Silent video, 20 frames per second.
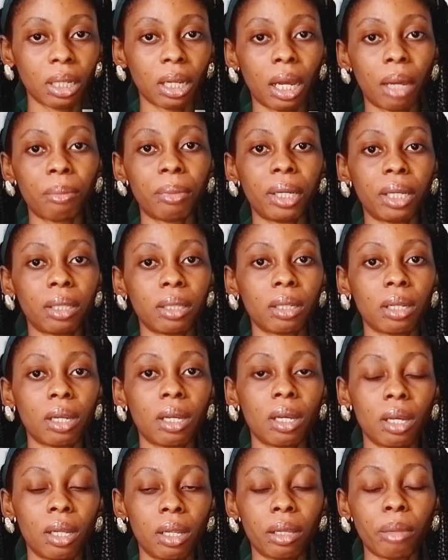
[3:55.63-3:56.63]
I mean,
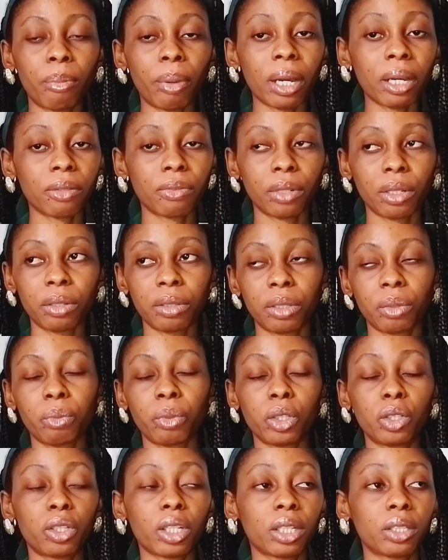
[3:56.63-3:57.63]
the background in
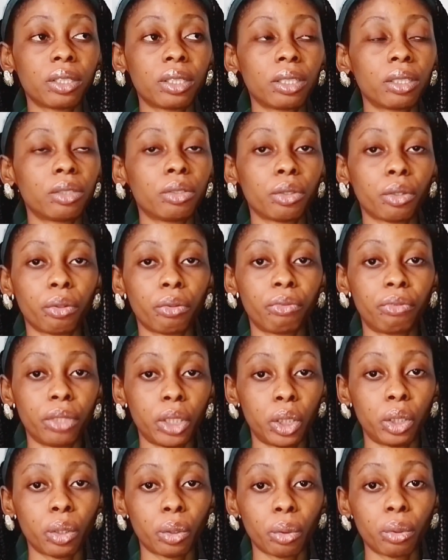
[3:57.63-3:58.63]
which you are shooting your
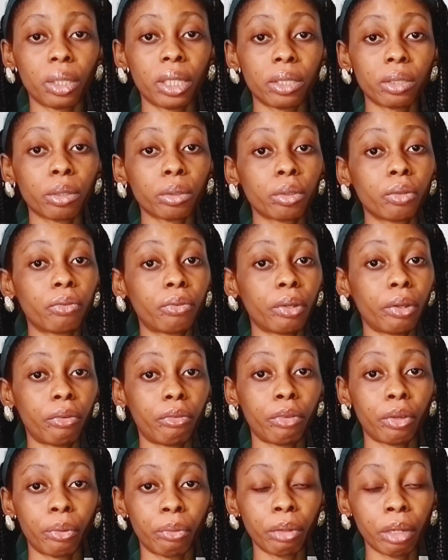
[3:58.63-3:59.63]
video is also very,
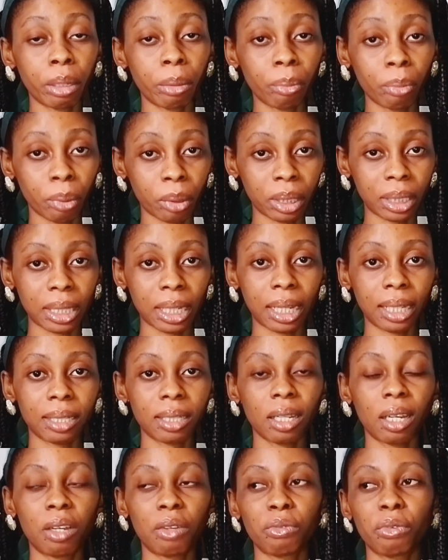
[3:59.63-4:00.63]
very
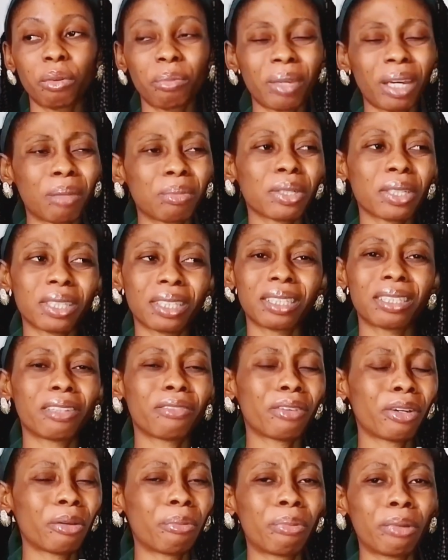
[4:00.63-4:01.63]
important. For me, I'm just in a
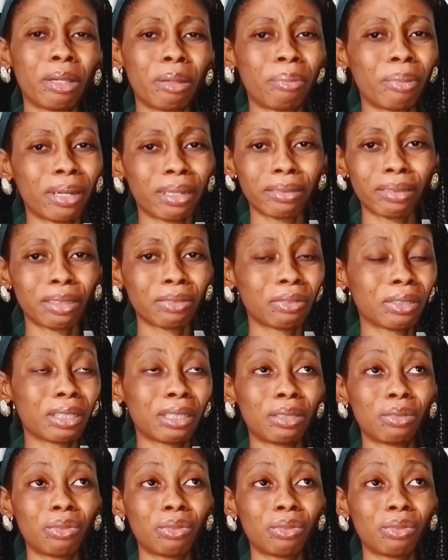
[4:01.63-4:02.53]
very plain background for this